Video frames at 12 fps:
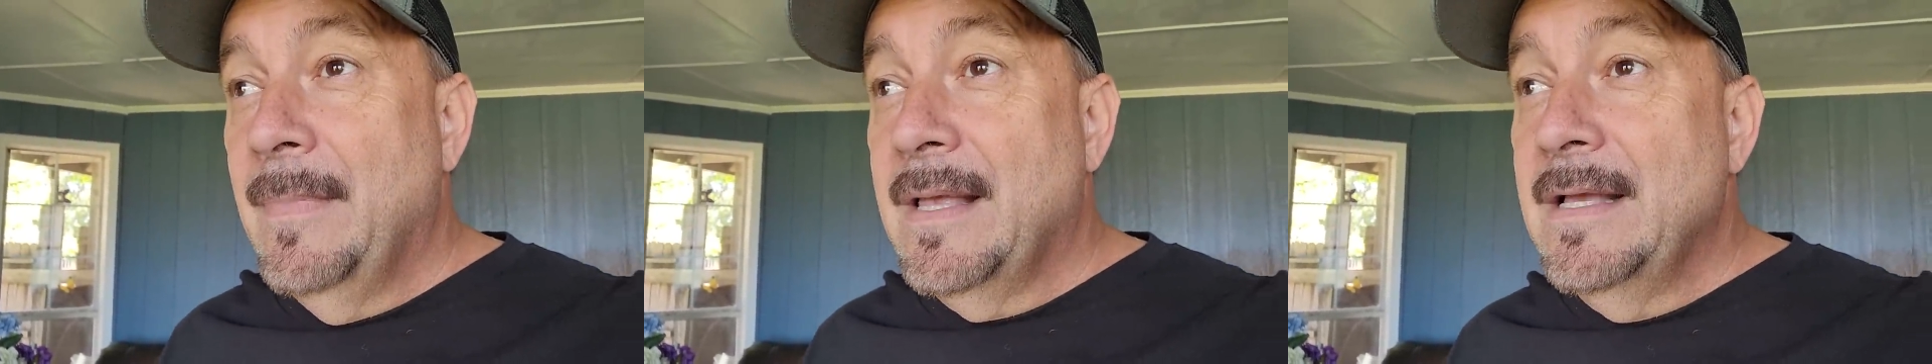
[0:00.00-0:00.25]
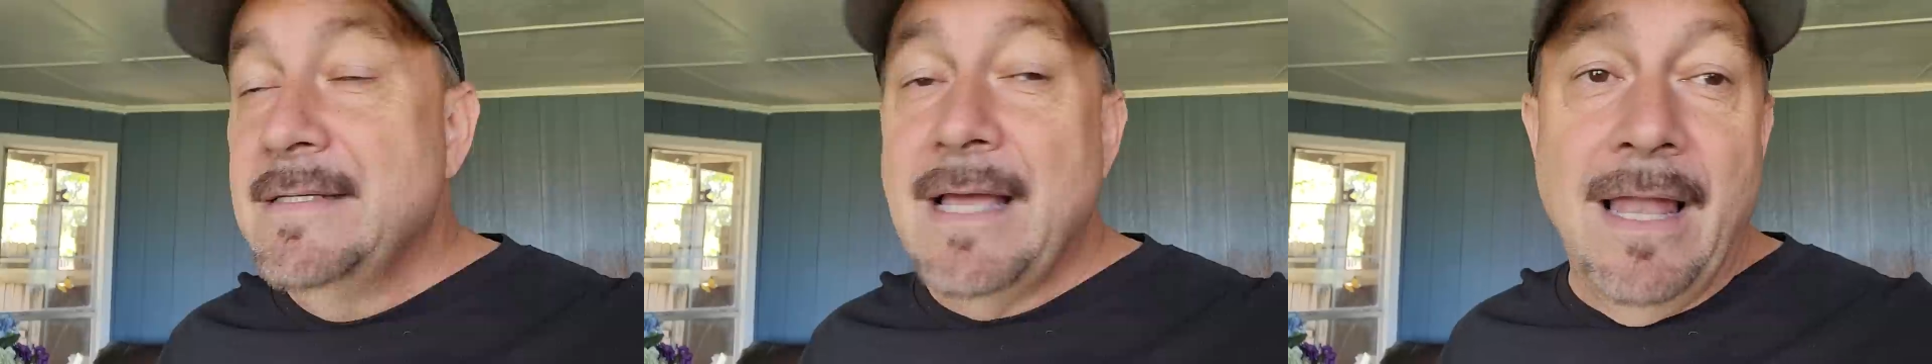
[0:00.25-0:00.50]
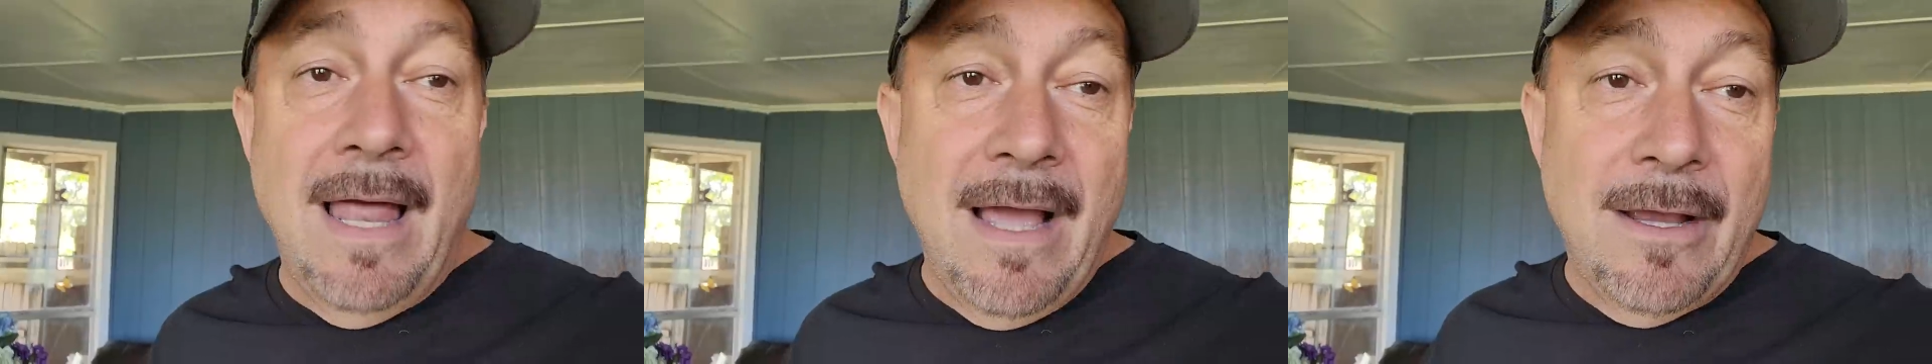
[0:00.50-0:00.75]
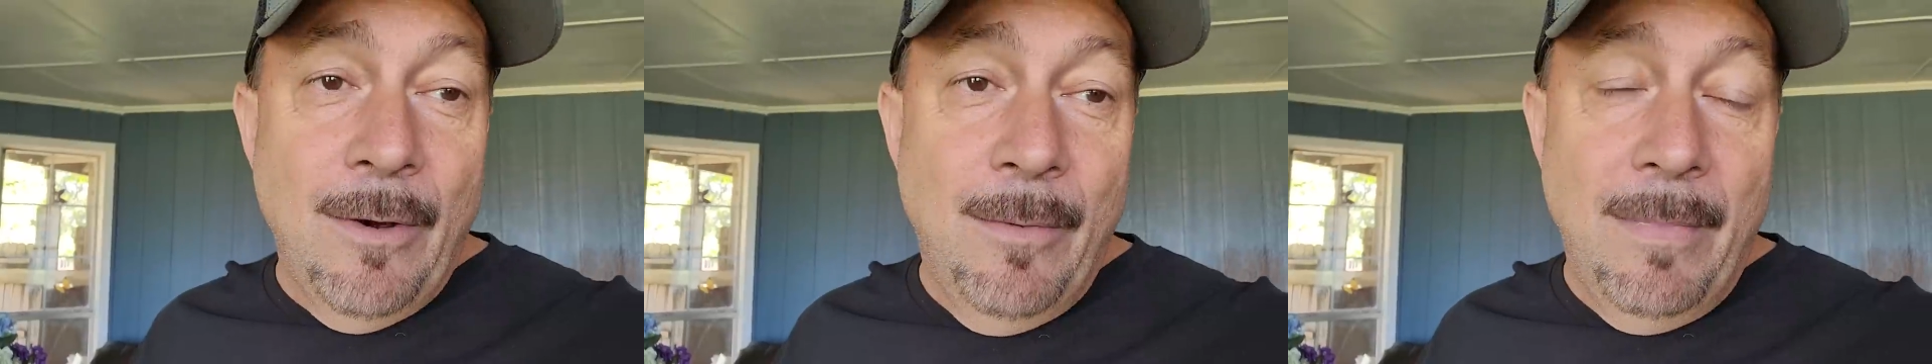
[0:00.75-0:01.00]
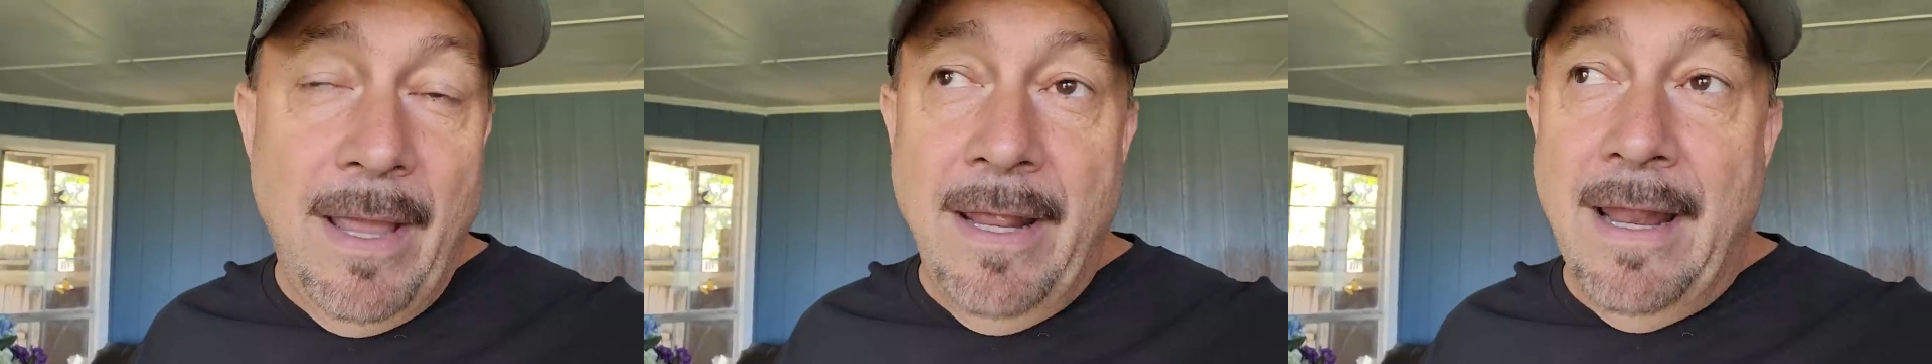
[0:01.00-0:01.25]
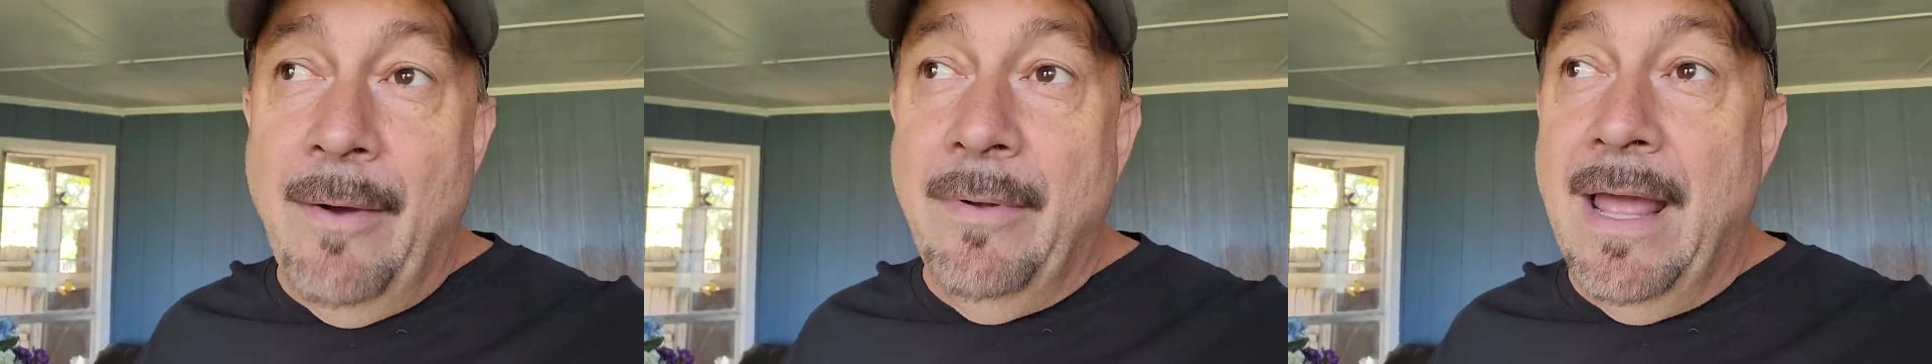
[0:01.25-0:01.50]
because I like them
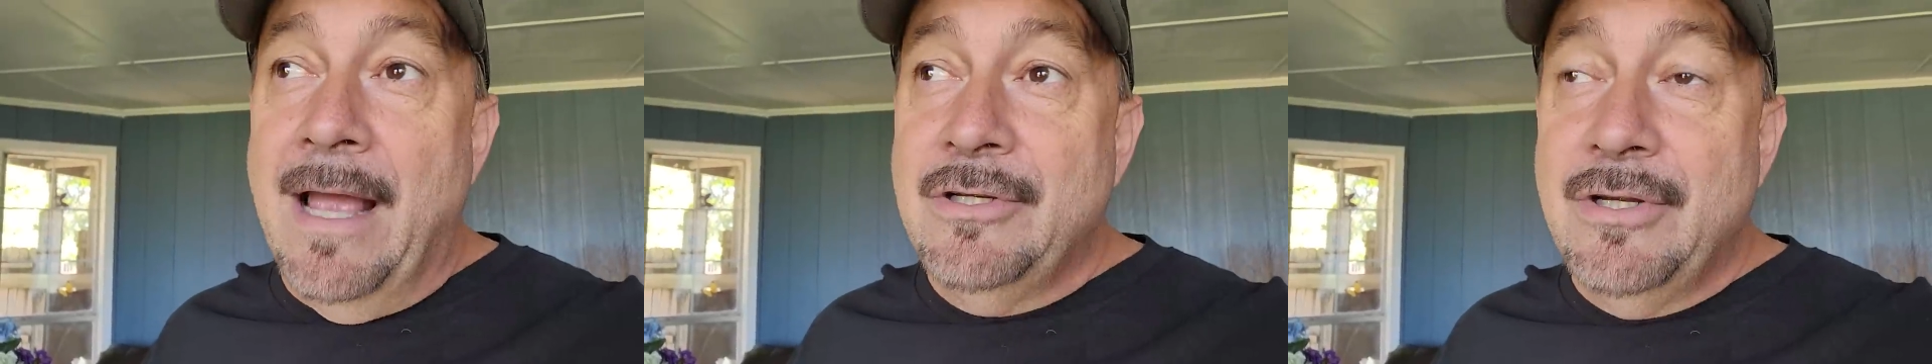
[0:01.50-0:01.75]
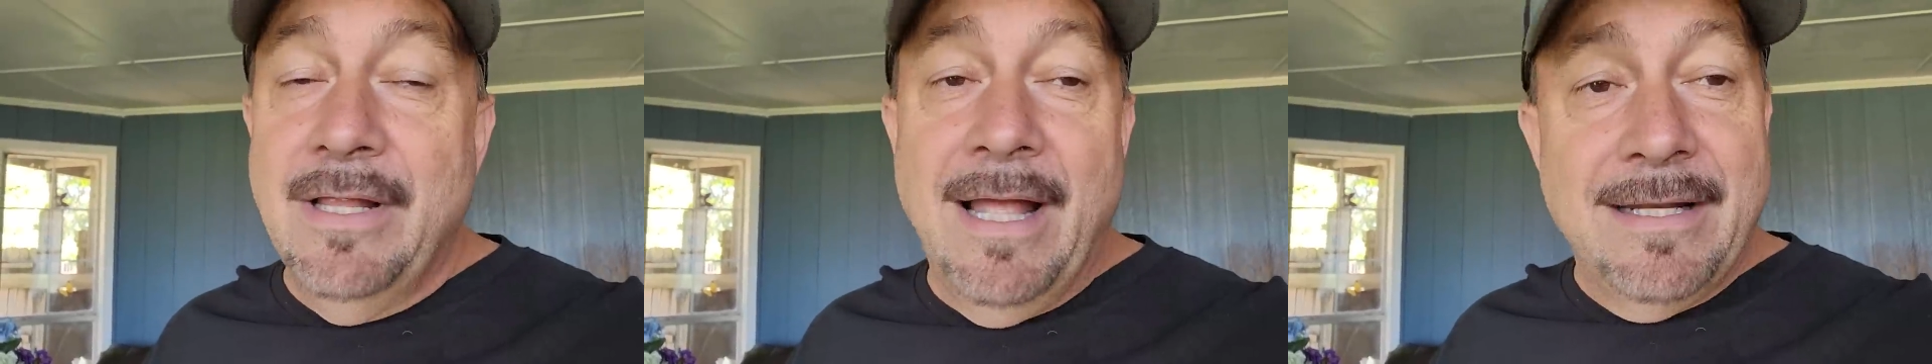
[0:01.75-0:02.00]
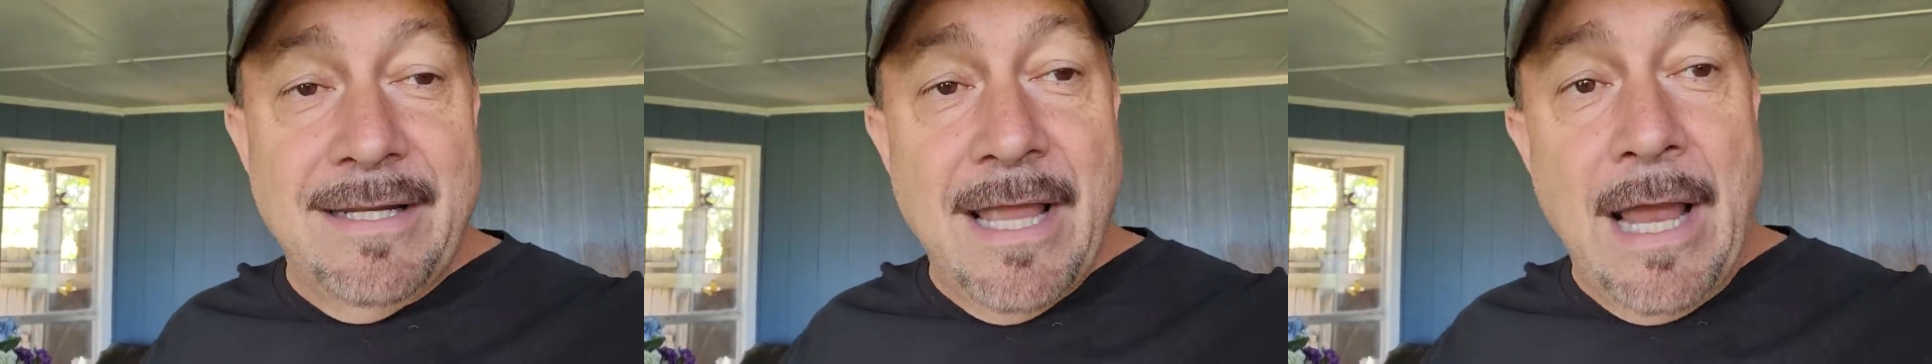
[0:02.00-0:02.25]
and I would actually like to